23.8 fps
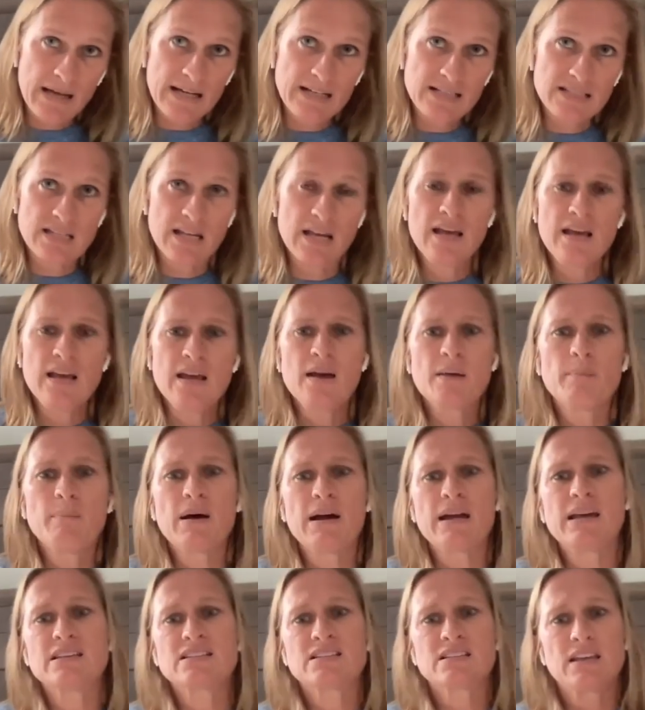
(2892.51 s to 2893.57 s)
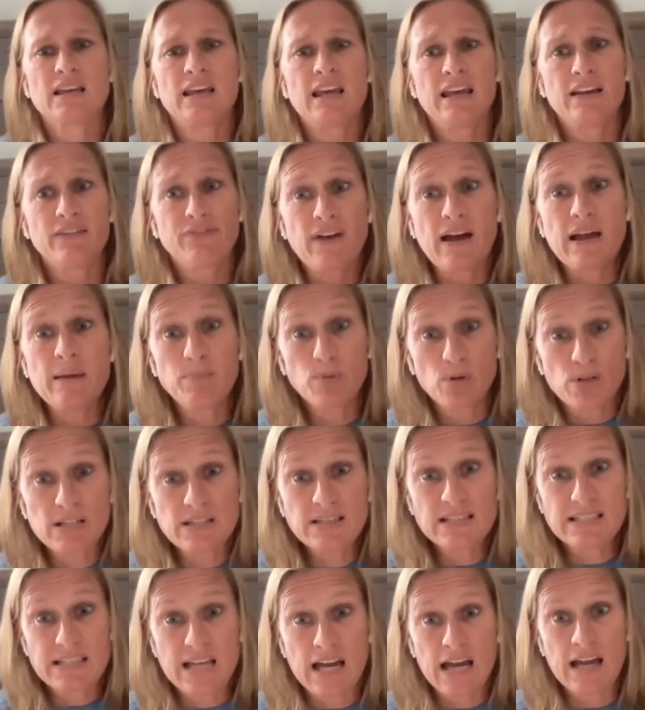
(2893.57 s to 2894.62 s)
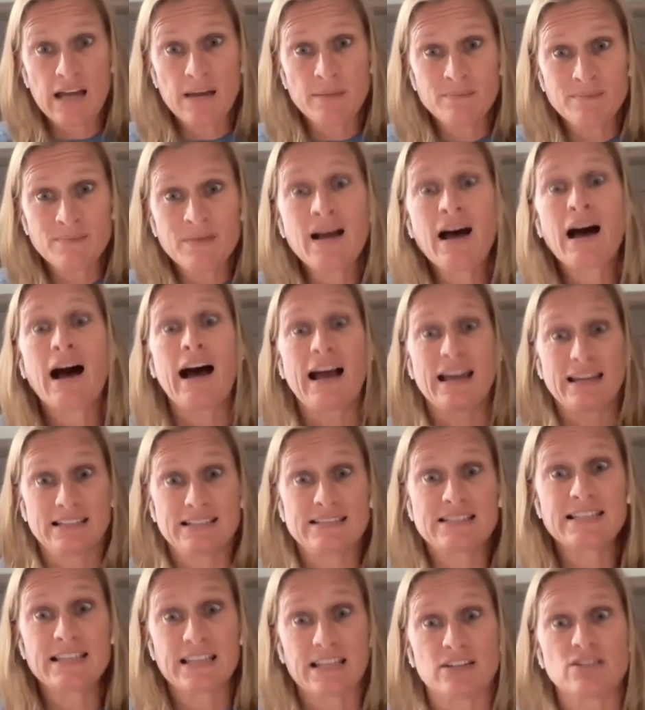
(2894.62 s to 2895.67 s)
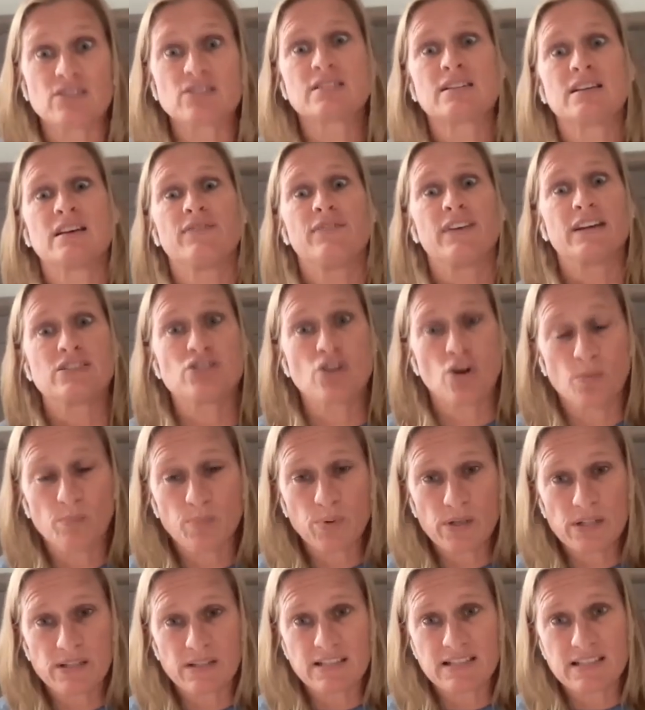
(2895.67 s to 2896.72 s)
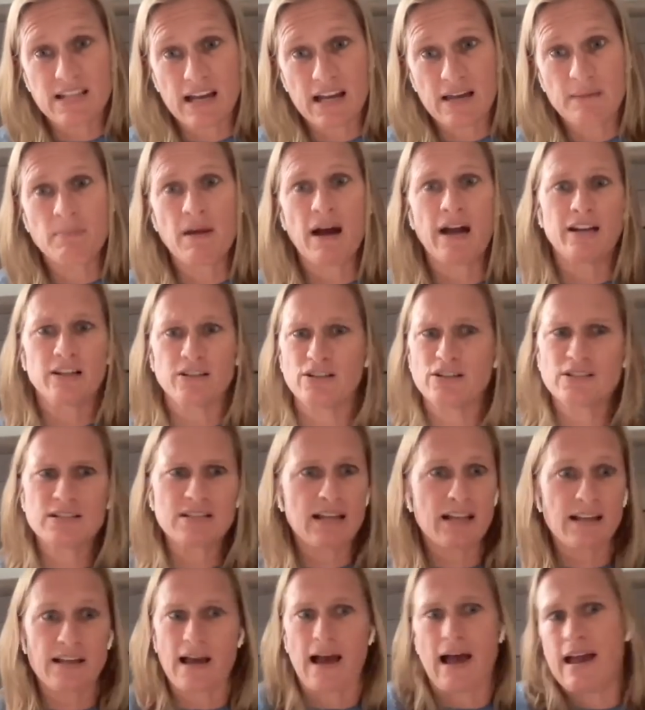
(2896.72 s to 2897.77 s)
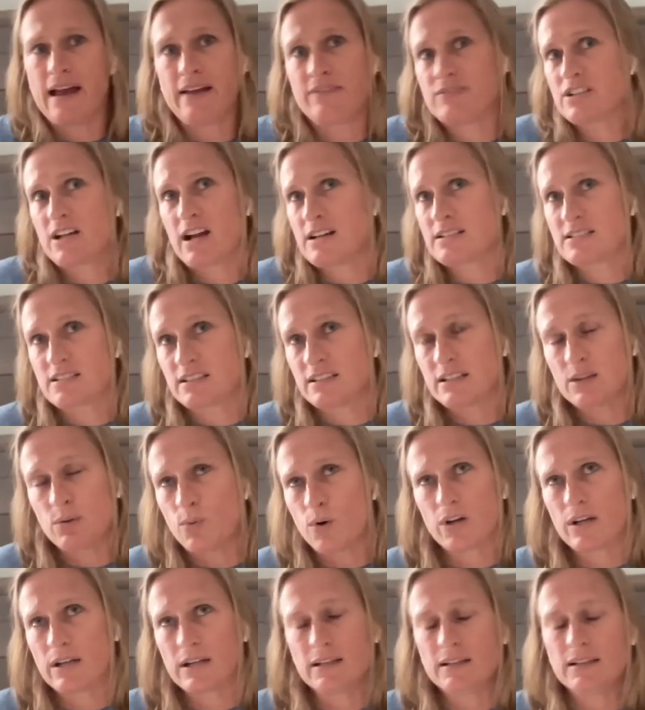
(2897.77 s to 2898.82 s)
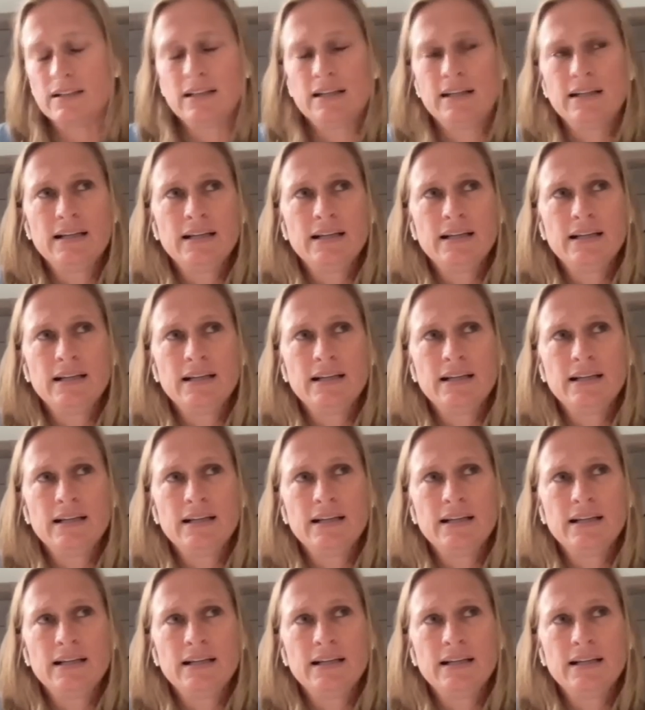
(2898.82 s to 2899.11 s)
bags, but if I put in the time, I get sales. If I don't put in the time, I have to constantly work it.